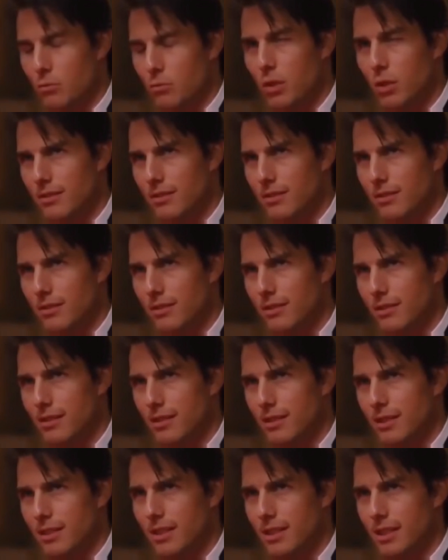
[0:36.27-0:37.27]
What
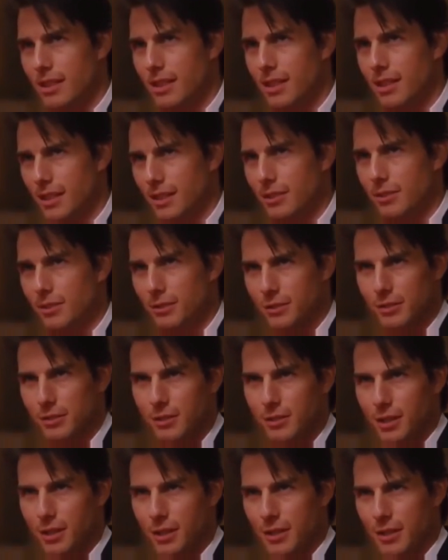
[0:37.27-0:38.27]
in the hell are you
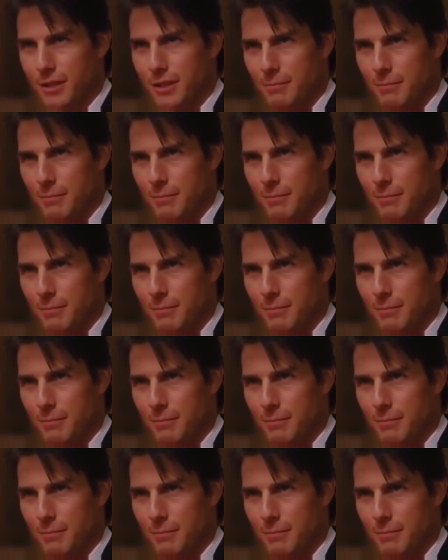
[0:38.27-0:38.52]
talking